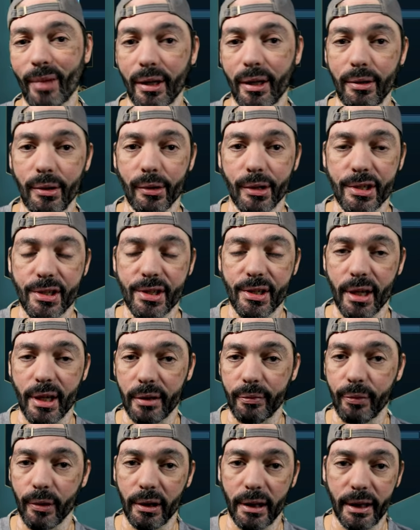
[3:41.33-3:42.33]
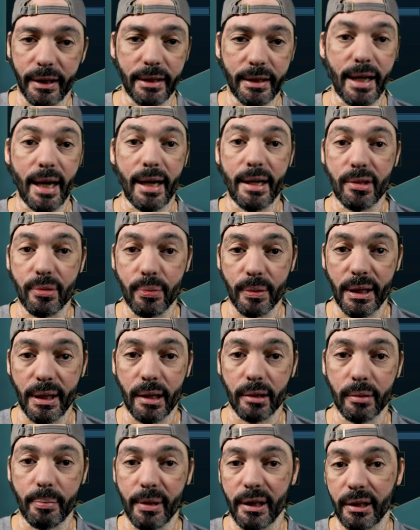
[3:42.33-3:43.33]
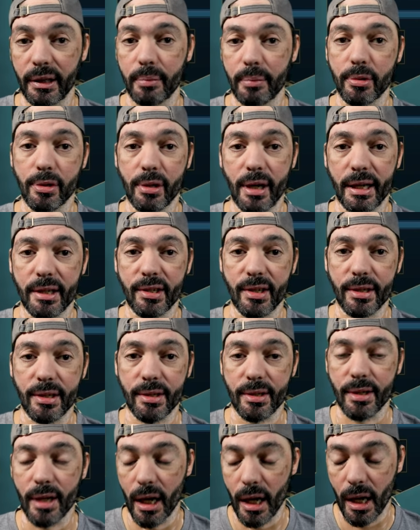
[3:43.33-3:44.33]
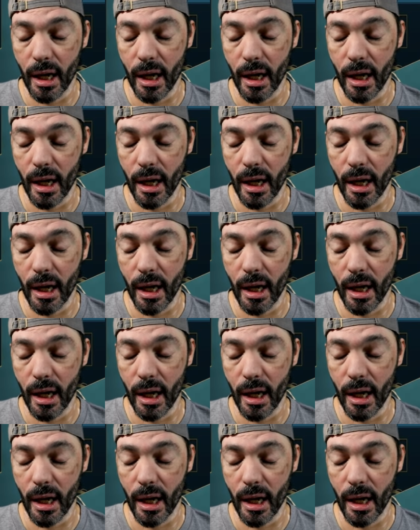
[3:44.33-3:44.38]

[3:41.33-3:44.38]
you're stuck for like days without being able to access.